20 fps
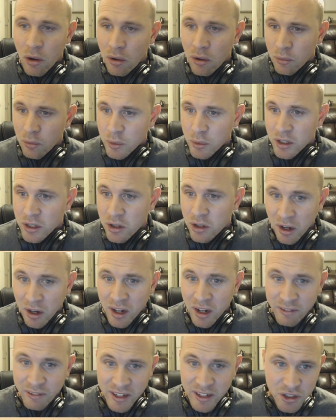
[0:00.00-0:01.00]
with the Dark
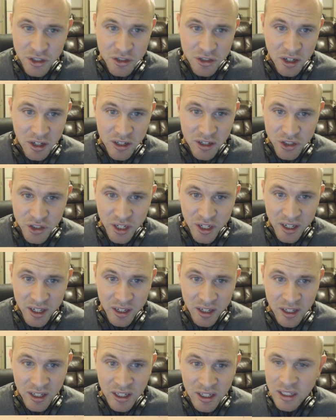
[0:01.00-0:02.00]
Adventures contract.
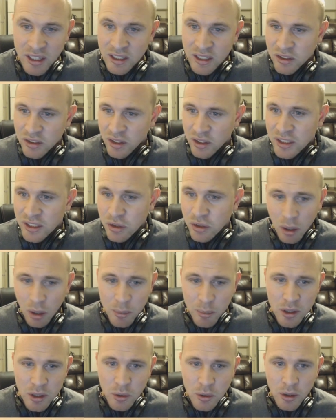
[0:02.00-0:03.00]
So that's what I'll be
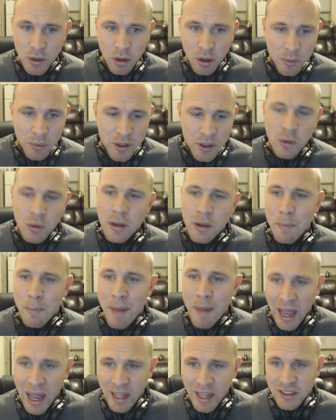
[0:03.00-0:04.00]
doing. I'll be doing the
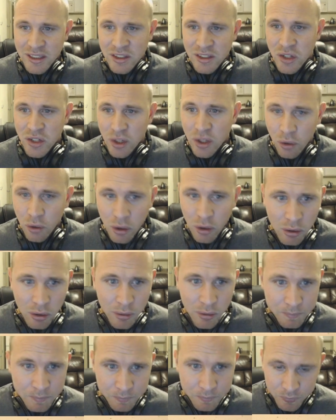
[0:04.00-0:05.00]
Mines guild
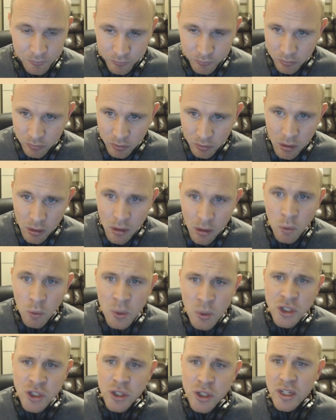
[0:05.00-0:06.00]
hall,
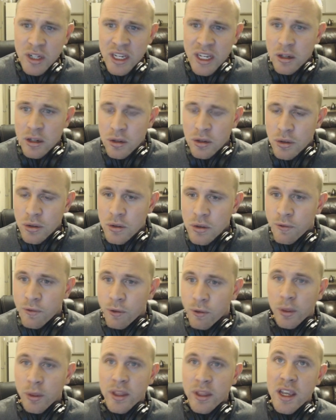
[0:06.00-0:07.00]
which you need to do
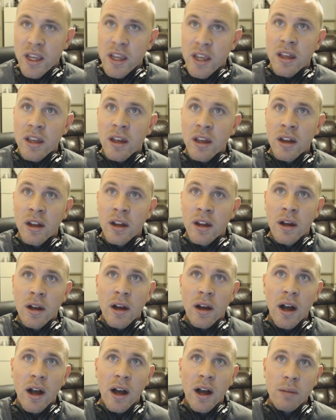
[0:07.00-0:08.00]
for the
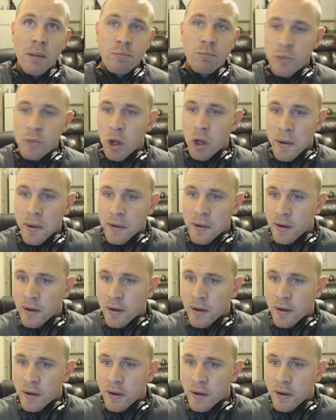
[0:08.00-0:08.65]
Dark